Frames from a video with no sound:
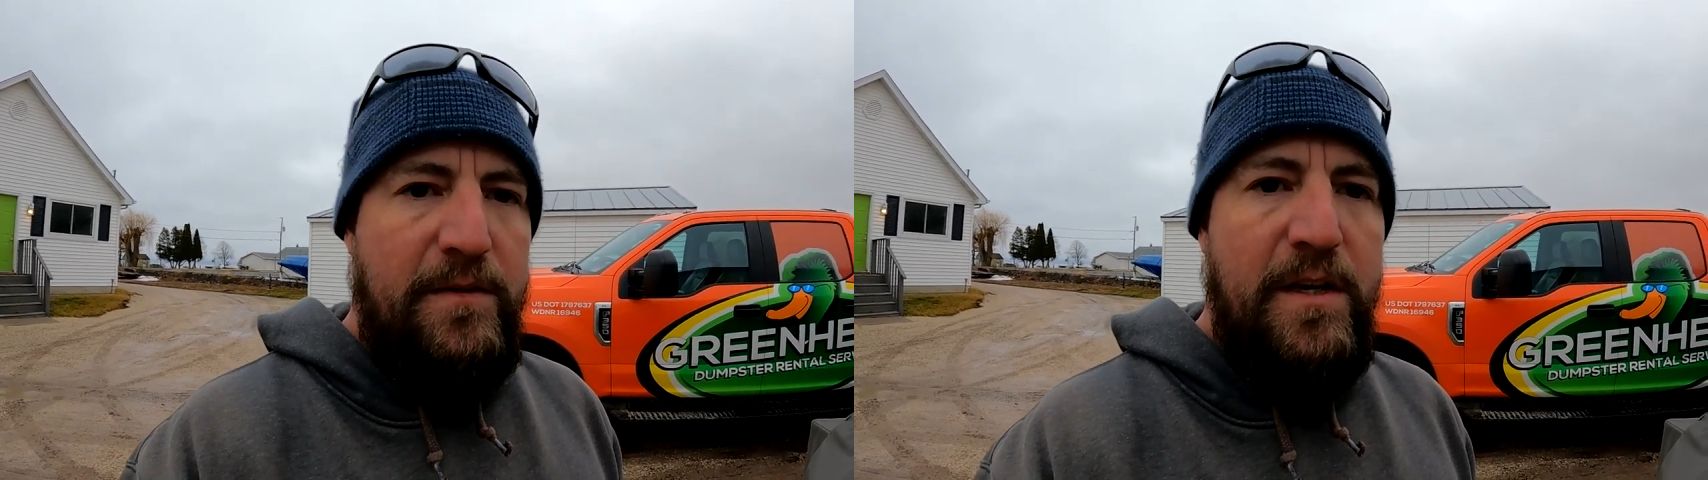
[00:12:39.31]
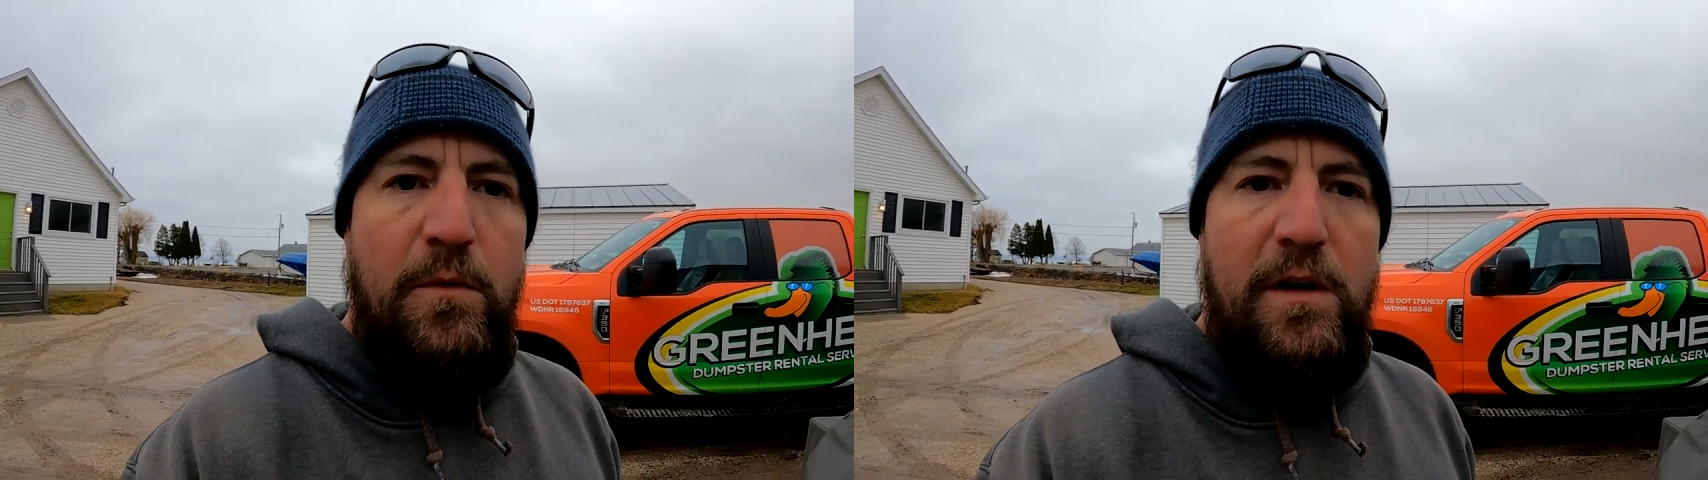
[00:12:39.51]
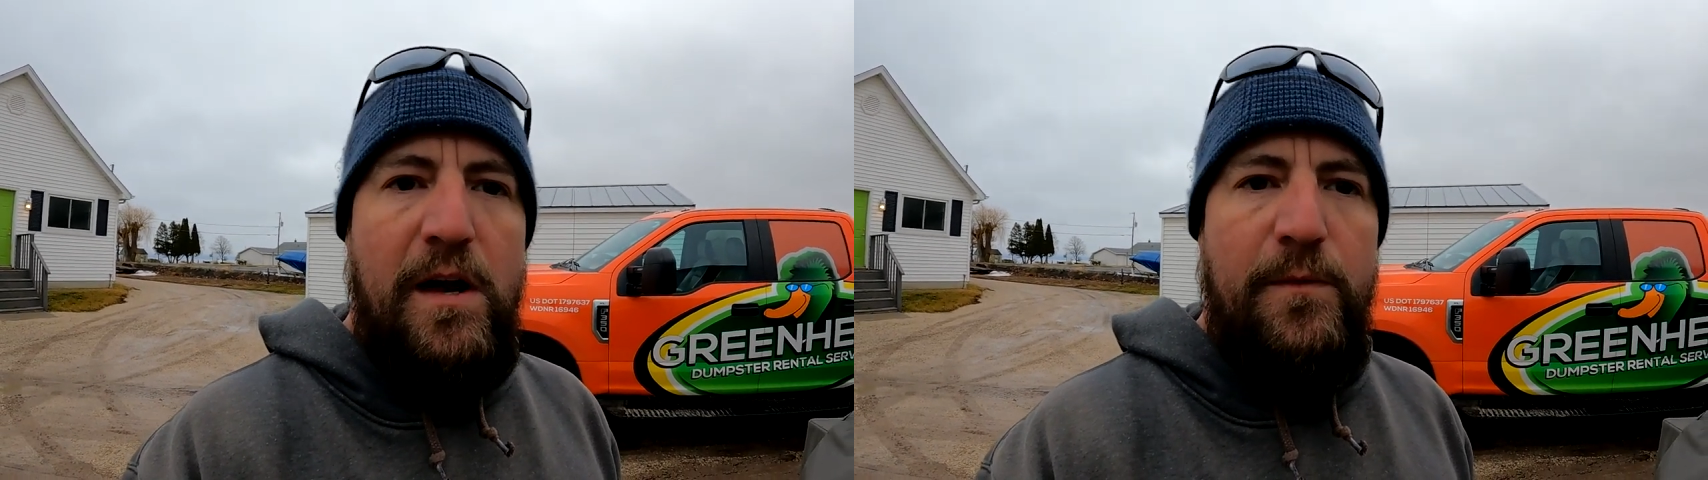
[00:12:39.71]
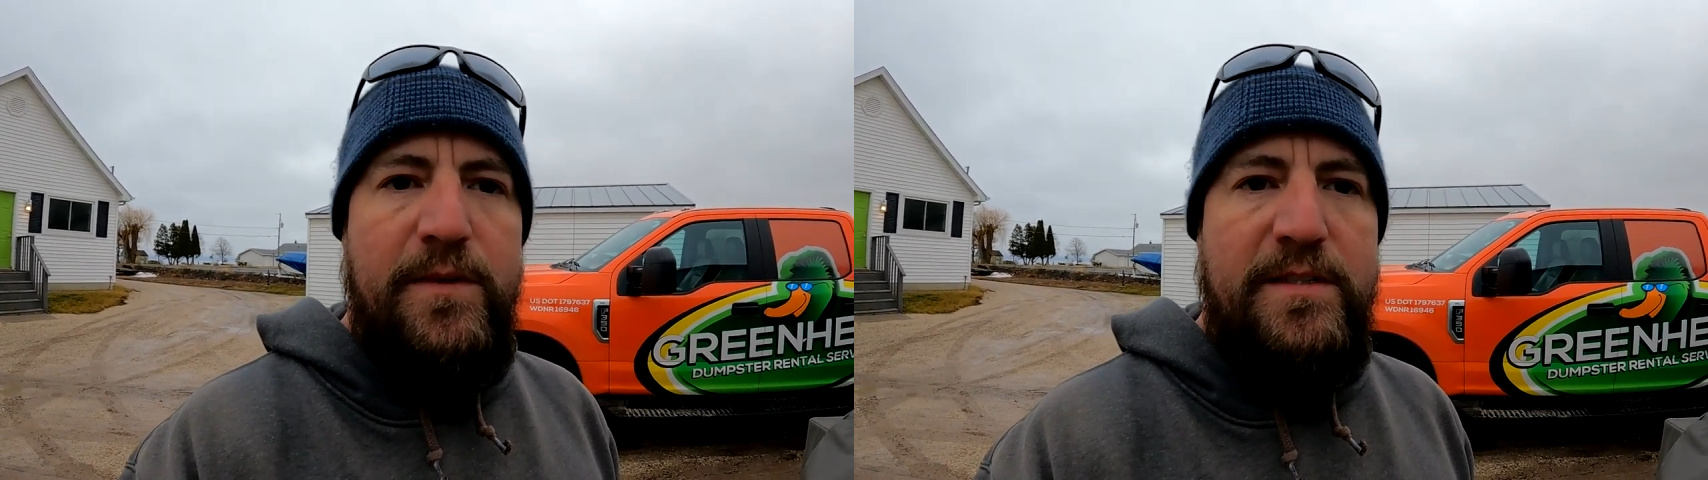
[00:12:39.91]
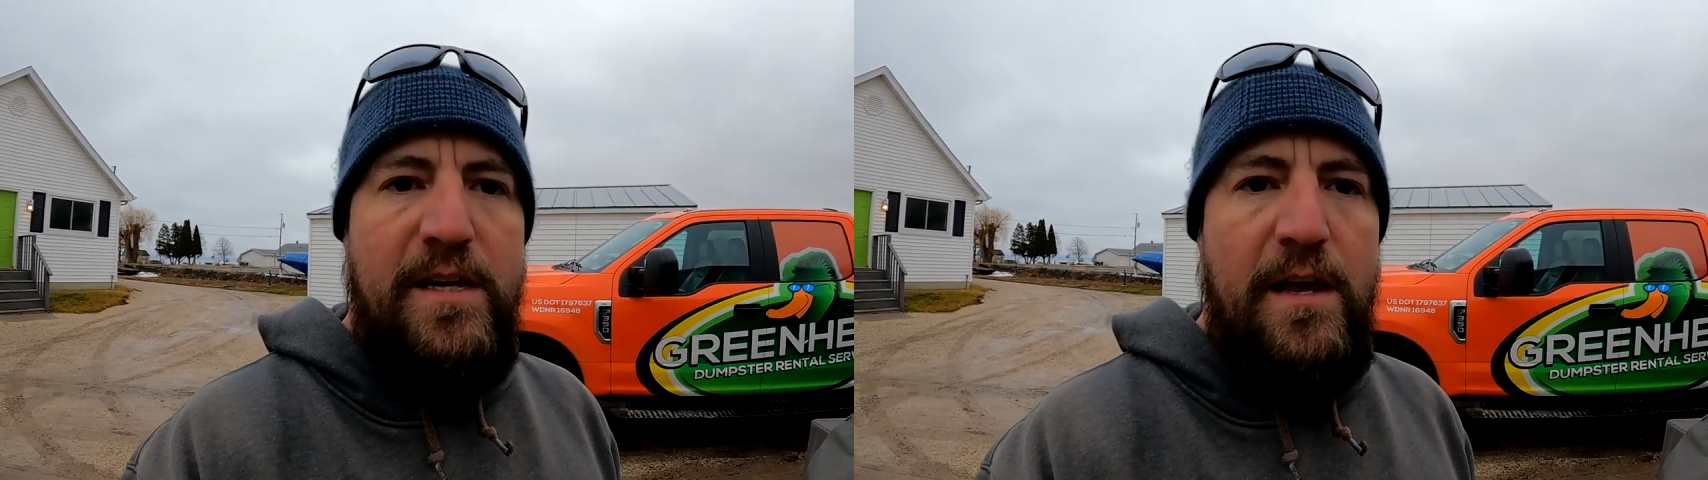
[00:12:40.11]
Didn't work
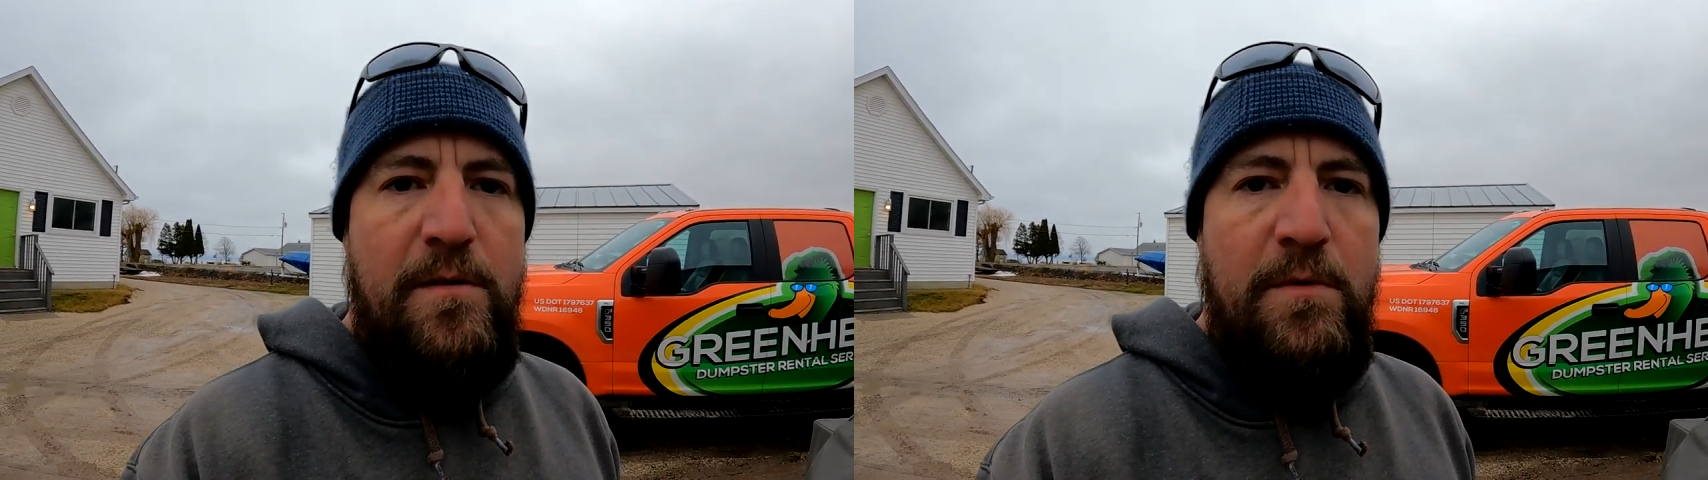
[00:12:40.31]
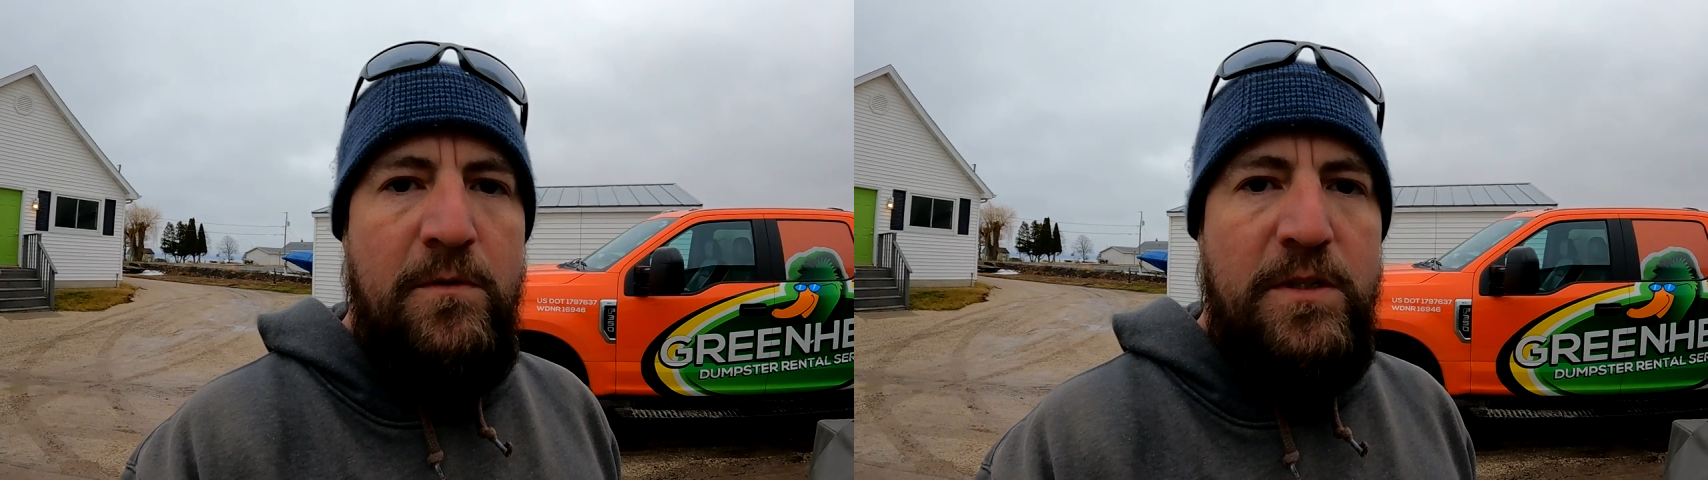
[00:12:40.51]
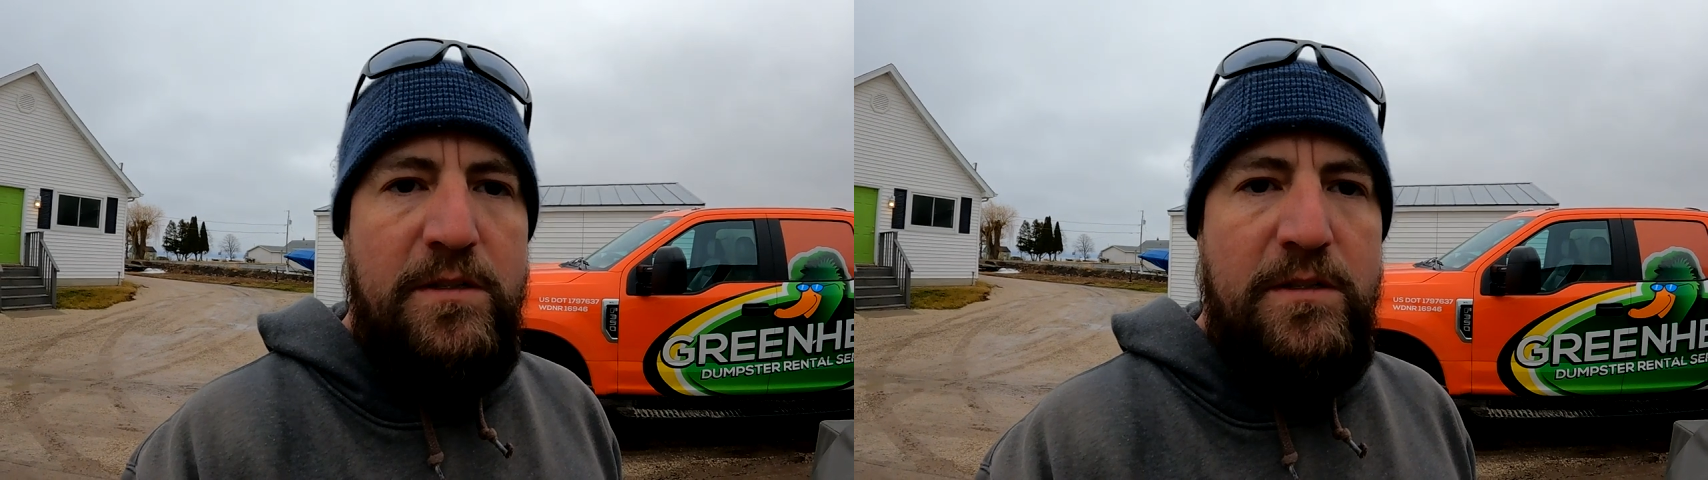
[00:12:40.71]
out this time.